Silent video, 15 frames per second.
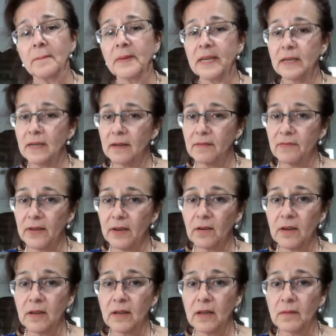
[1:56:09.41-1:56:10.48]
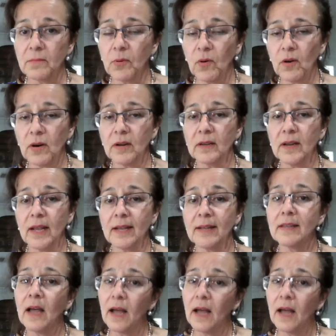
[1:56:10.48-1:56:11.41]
but in a very important and